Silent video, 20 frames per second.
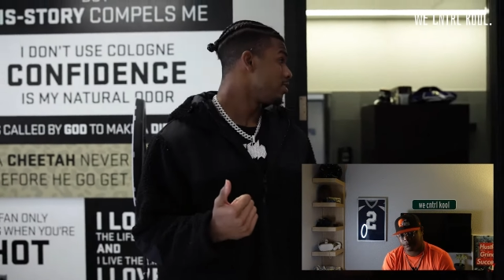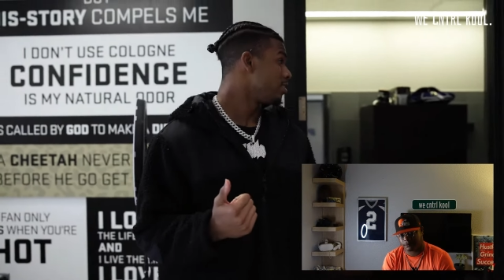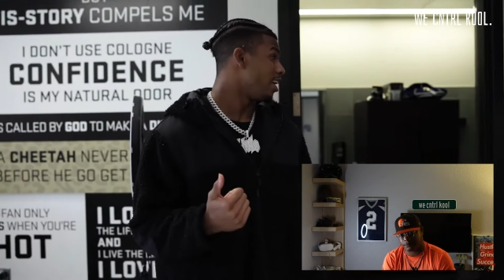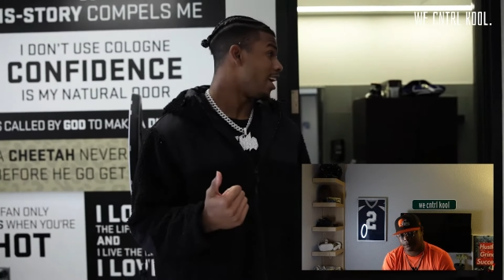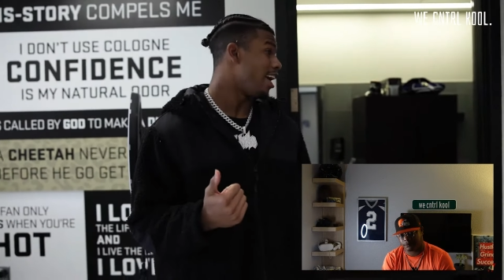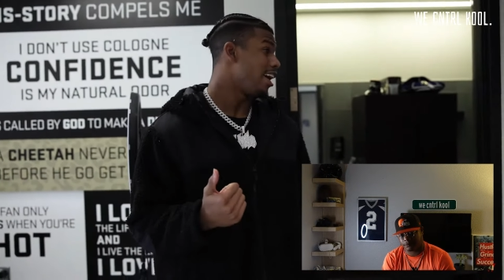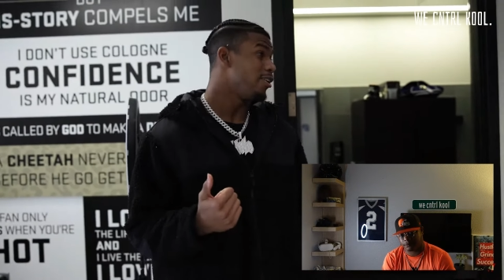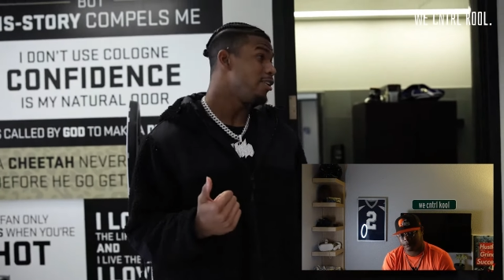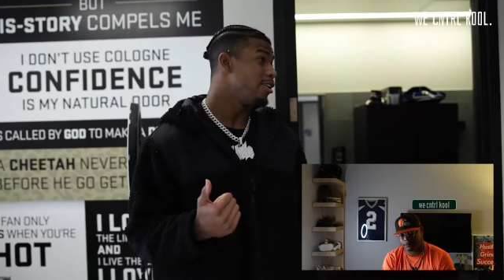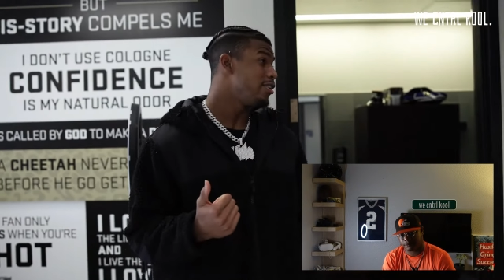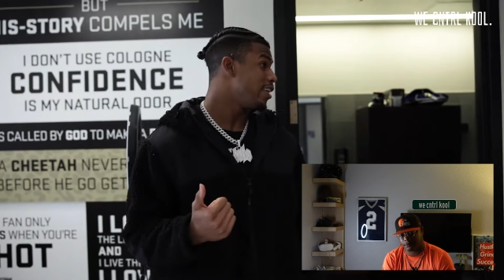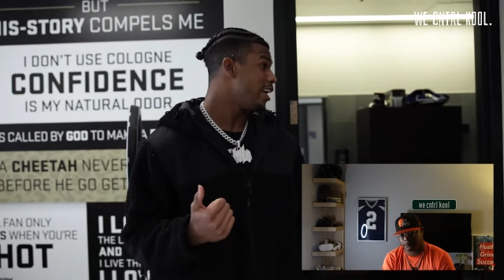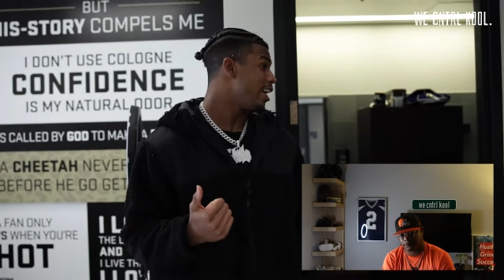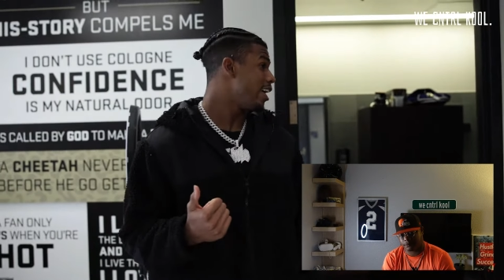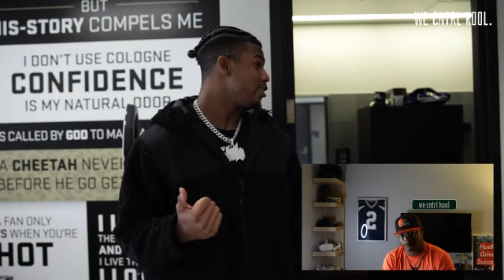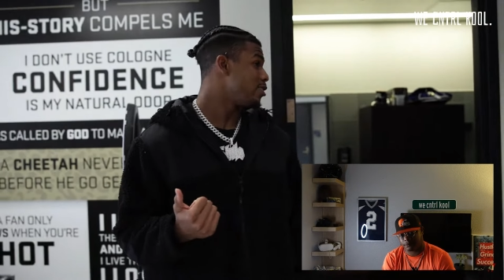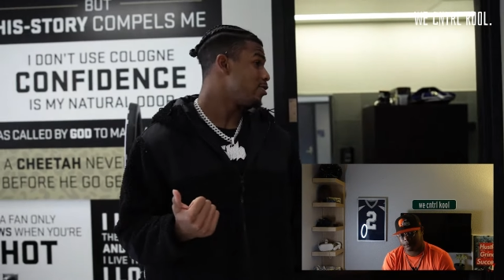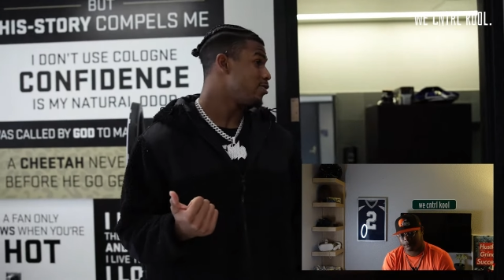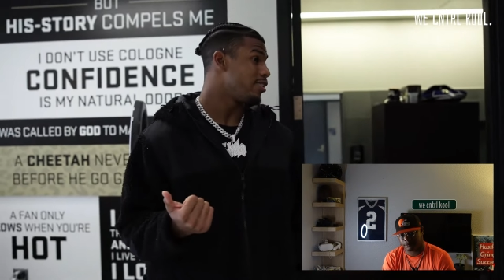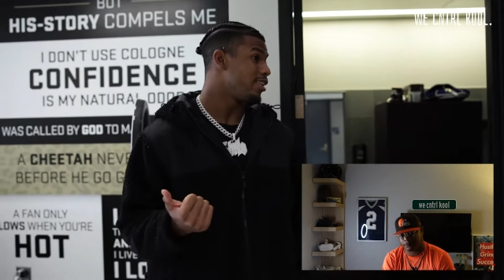I don't even
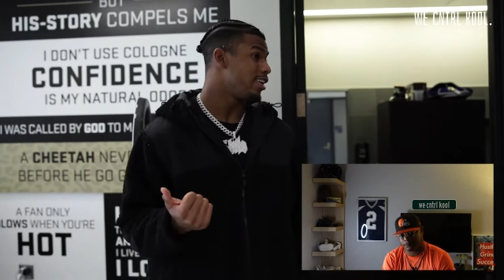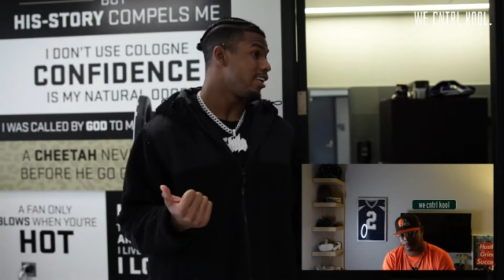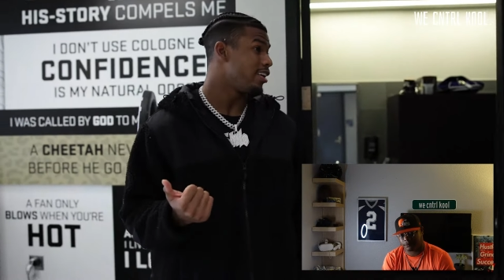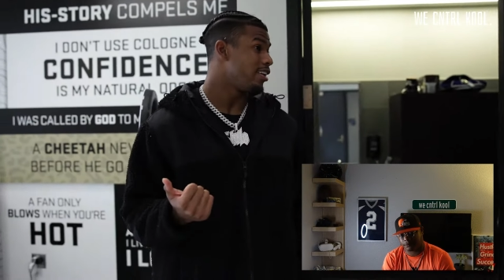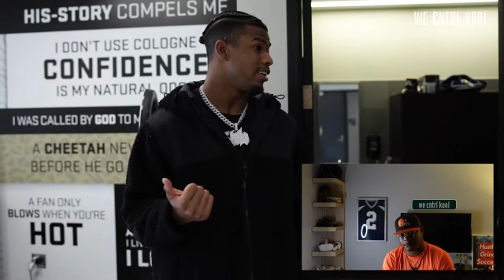ask you for that.